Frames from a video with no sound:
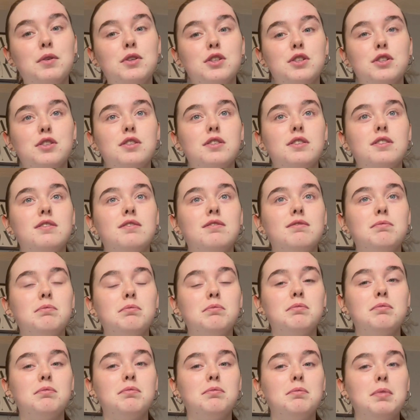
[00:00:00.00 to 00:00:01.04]
just
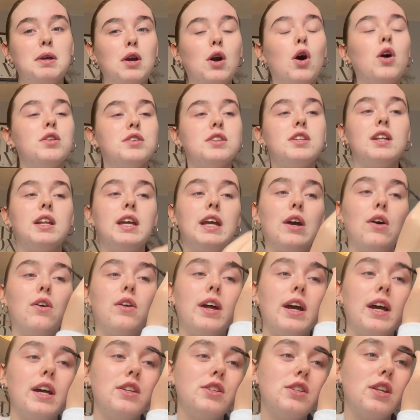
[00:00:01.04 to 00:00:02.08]
be constantly on
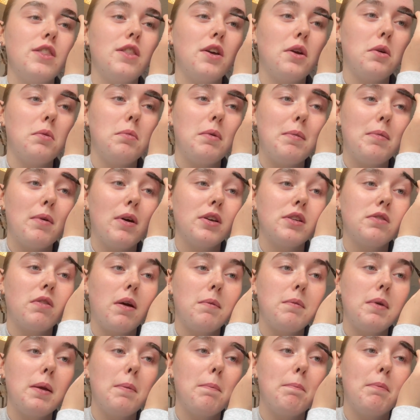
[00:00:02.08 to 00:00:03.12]
edge that there would be bugs around me.